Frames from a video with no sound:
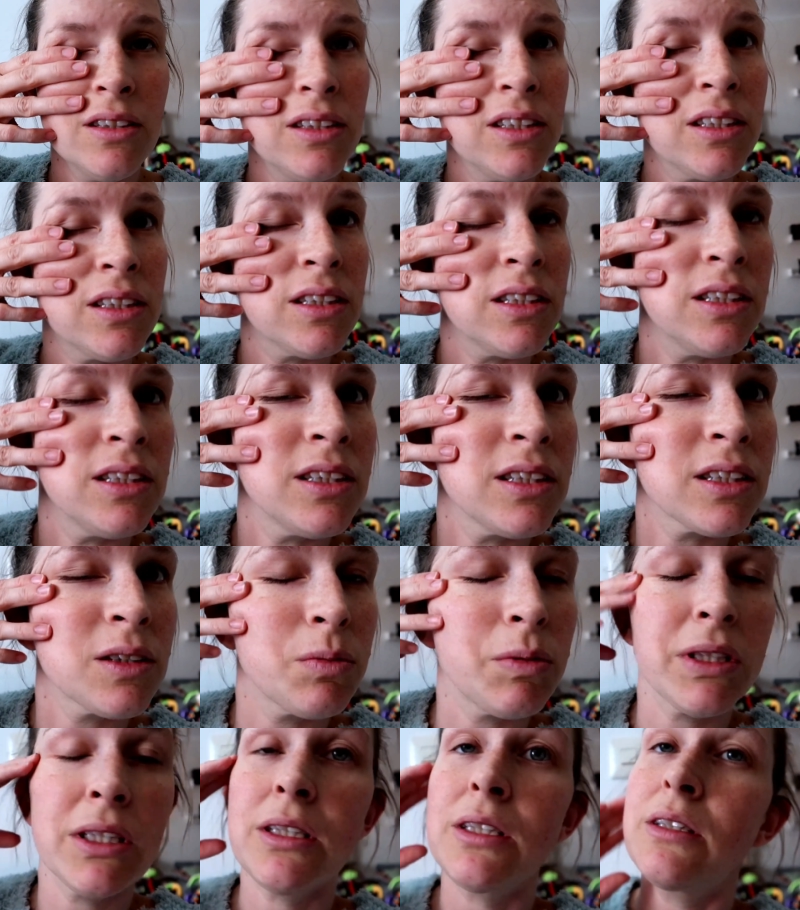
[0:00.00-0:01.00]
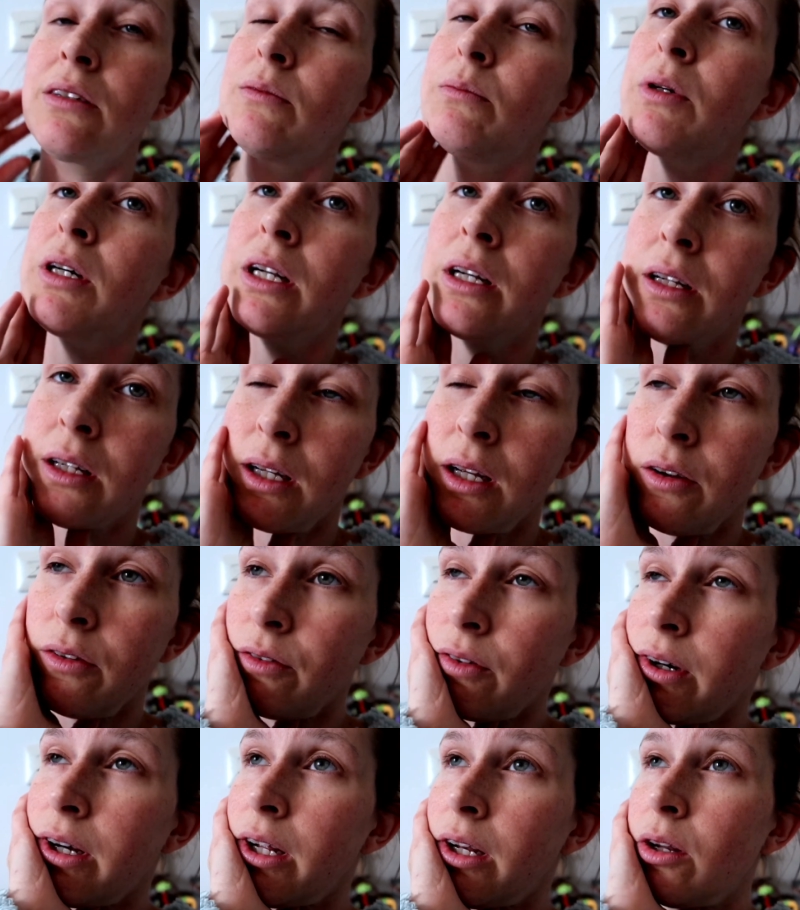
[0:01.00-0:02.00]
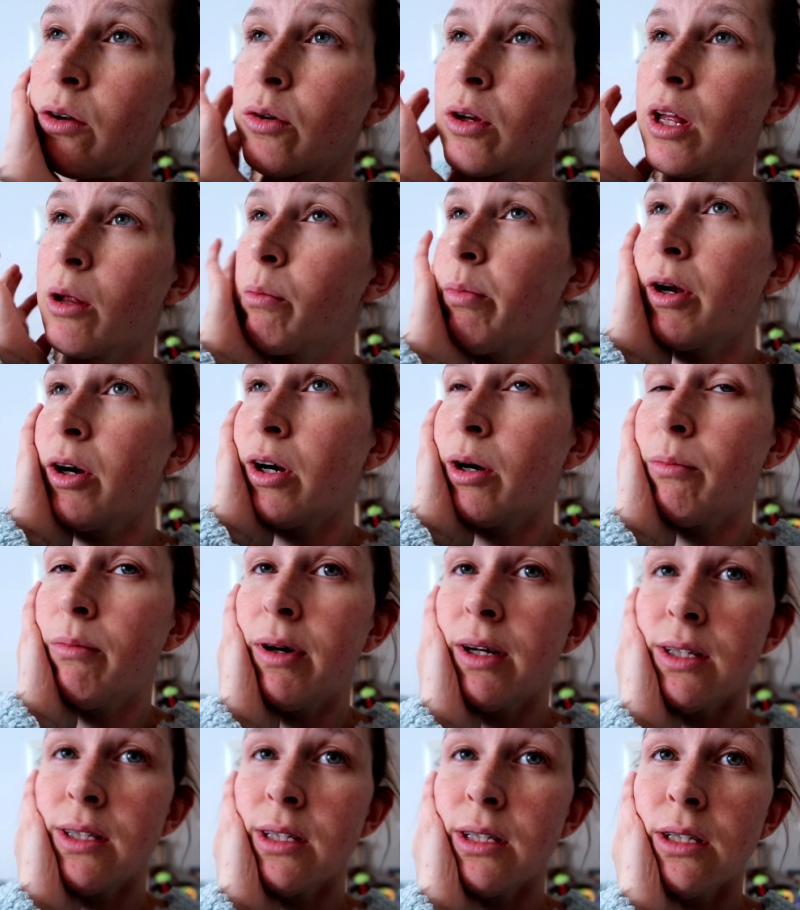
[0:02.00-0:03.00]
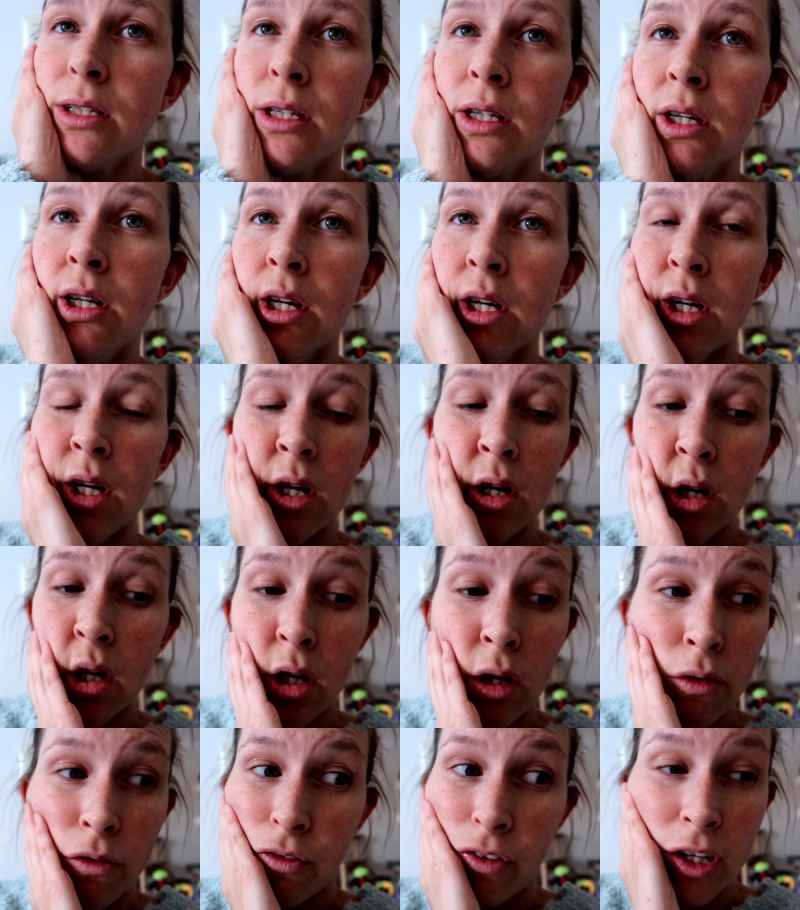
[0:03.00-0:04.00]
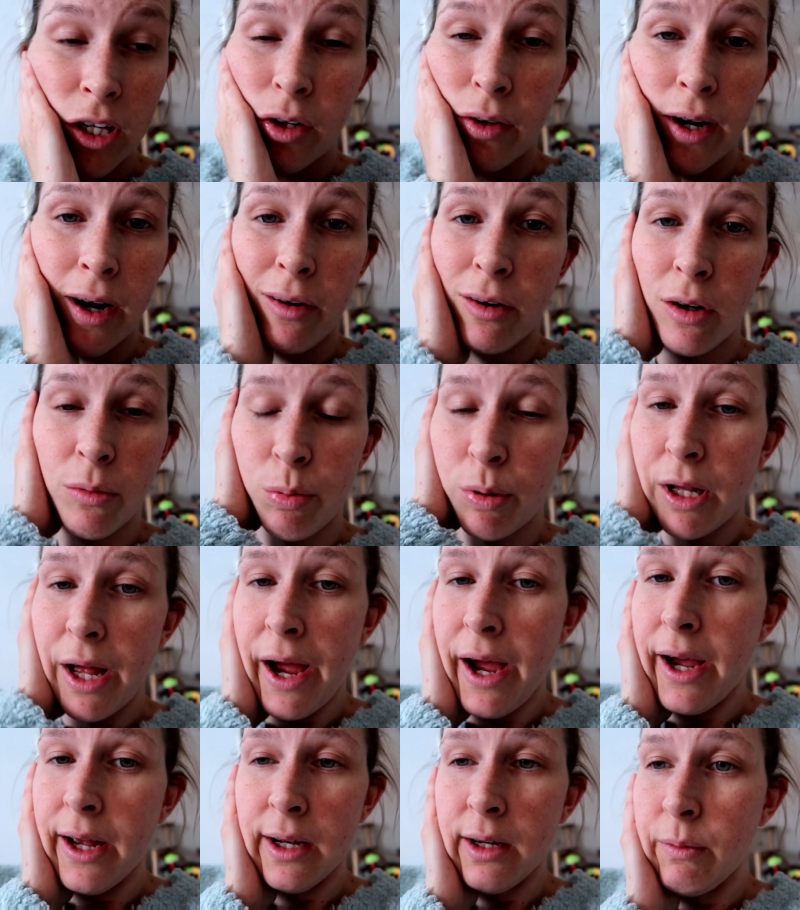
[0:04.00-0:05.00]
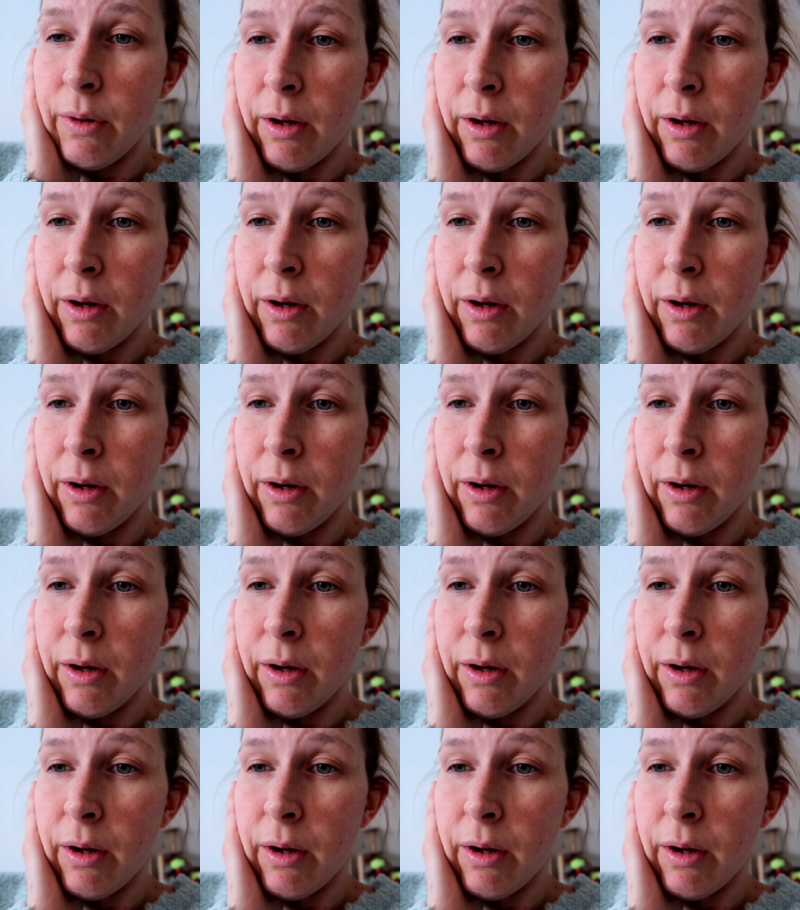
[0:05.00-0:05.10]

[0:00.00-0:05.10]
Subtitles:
is this expensive, but if I don't get better I must figure out a plan.